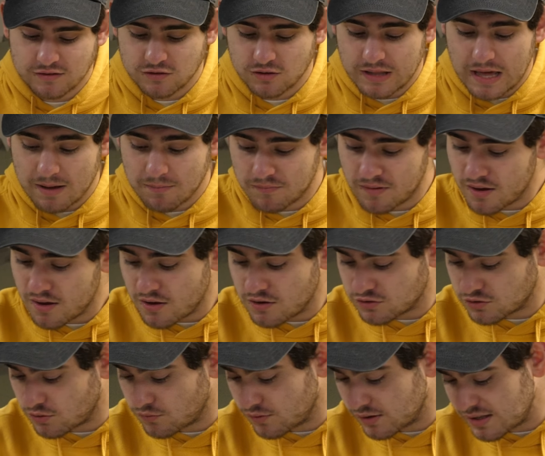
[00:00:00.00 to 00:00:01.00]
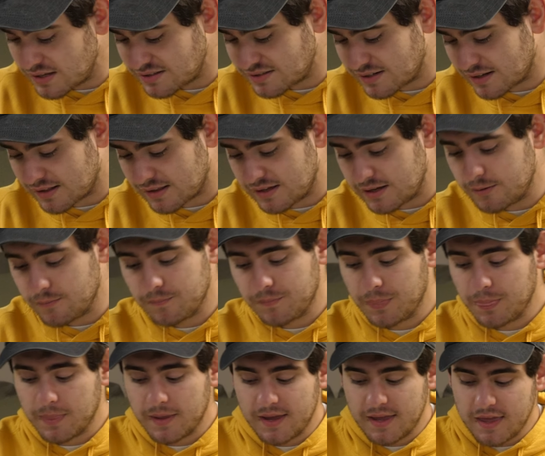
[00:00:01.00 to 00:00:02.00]
So realistically,
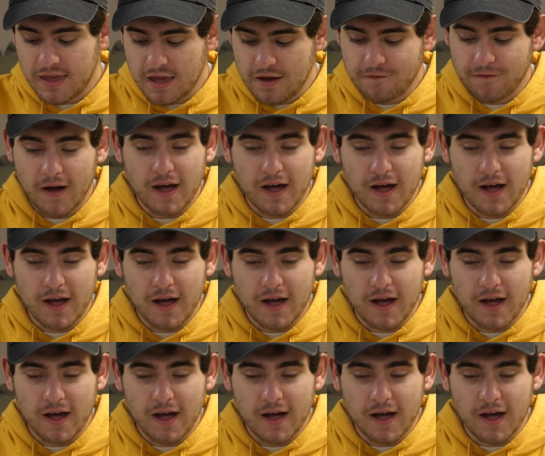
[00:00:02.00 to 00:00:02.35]
if